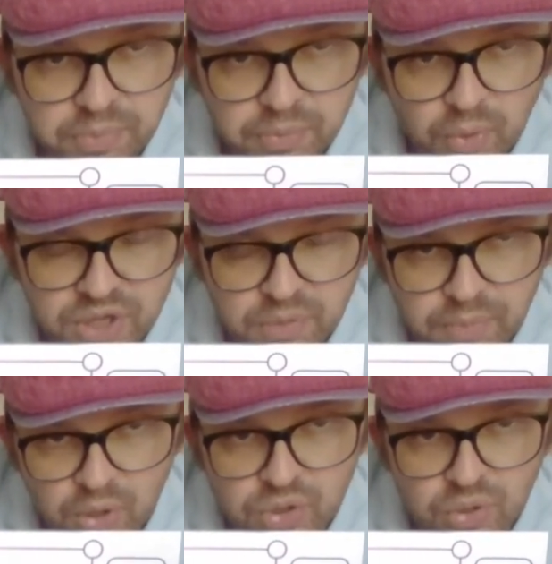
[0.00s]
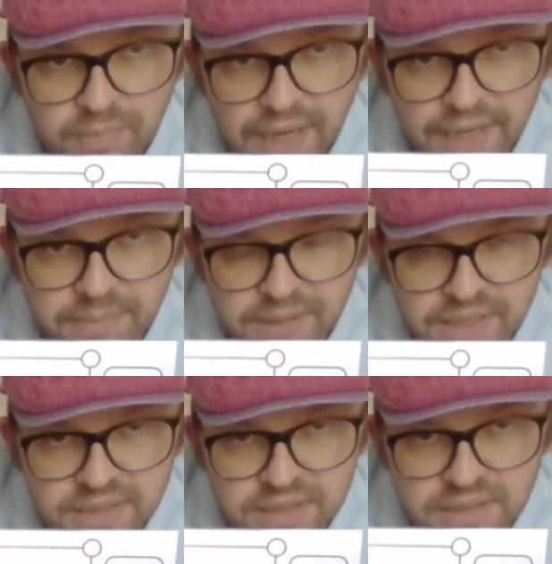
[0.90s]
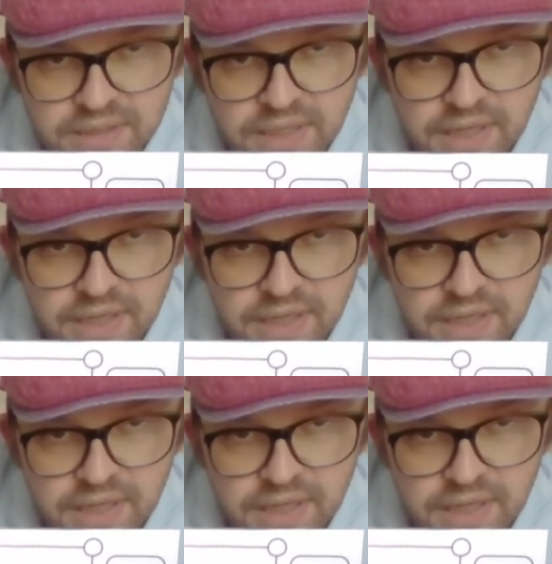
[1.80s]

where you put your playing pieces.